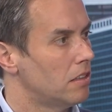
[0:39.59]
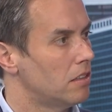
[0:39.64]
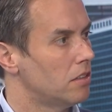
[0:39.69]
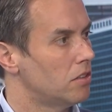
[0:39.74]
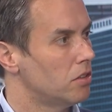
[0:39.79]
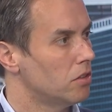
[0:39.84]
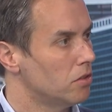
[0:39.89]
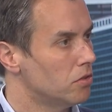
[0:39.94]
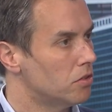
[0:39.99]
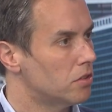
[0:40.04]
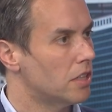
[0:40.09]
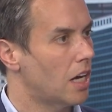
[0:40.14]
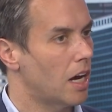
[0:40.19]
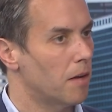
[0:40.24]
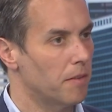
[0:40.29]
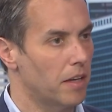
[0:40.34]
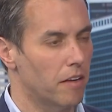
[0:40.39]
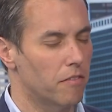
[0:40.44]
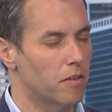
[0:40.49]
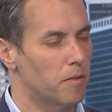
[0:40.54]
to lose
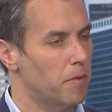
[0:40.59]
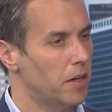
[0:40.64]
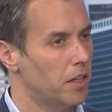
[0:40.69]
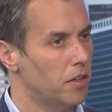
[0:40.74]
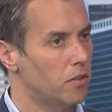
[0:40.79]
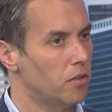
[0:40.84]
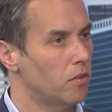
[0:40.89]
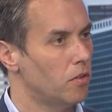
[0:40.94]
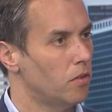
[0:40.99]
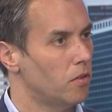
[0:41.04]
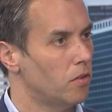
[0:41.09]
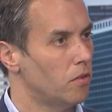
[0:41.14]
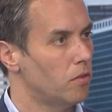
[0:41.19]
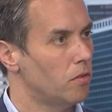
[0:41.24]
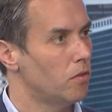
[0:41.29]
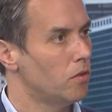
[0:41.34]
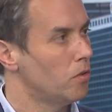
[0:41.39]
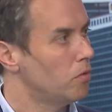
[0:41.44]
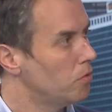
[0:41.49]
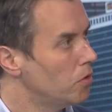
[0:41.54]
Tommy, everybody
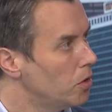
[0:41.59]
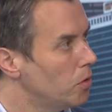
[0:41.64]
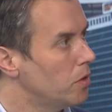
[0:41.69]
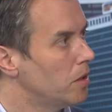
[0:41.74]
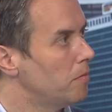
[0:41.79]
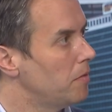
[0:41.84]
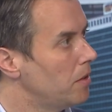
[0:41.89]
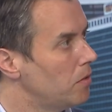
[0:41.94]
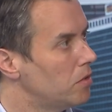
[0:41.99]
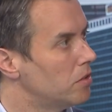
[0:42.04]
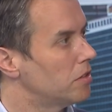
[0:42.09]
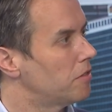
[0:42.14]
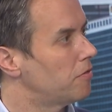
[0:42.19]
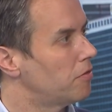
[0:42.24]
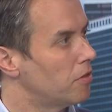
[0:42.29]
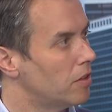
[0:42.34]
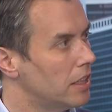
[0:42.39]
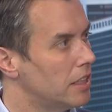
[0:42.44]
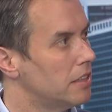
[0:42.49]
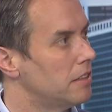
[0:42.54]
who knew him, he was a
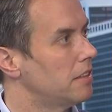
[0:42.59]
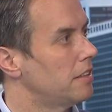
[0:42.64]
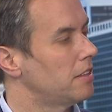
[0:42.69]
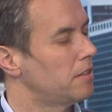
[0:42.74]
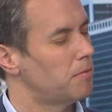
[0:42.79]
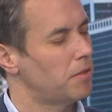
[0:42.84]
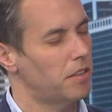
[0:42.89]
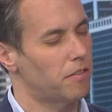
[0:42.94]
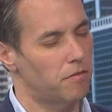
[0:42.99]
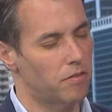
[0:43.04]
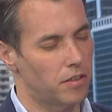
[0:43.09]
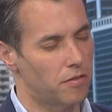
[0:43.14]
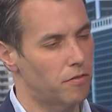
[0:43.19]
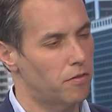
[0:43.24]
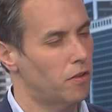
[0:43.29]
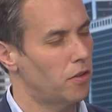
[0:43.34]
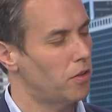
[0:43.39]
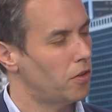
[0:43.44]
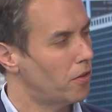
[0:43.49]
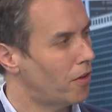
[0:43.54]
friend. He's been a friend
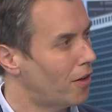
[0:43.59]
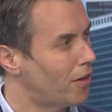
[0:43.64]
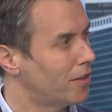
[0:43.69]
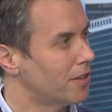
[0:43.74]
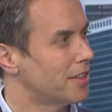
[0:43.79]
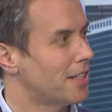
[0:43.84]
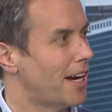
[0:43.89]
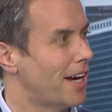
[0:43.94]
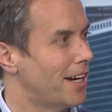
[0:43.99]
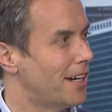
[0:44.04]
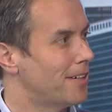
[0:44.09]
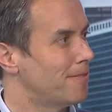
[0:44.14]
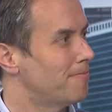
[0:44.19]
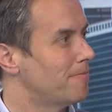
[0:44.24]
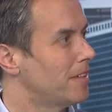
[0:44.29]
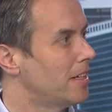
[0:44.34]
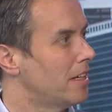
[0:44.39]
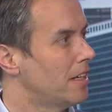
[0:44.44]
for a long time.